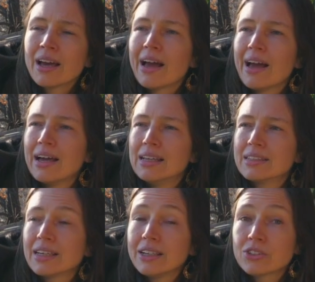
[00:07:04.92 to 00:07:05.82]

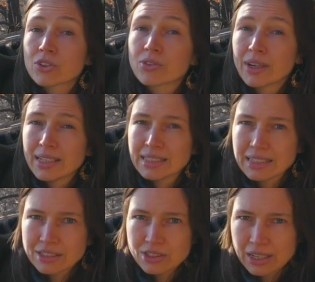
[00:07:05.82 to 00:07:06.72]
and
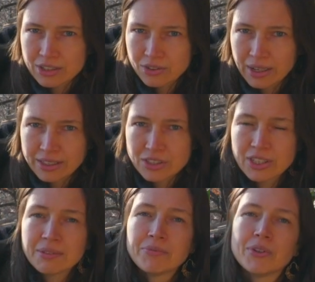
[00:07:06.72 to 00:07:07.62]
integrating sexual
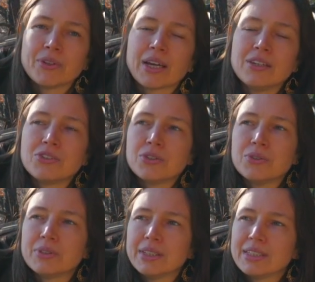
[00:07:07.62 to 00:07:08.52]
energy, you can
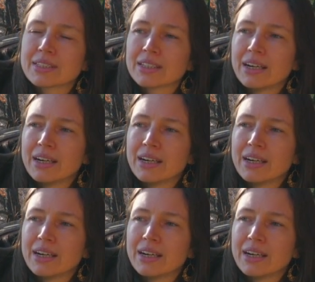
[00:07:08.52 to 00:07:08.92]
do this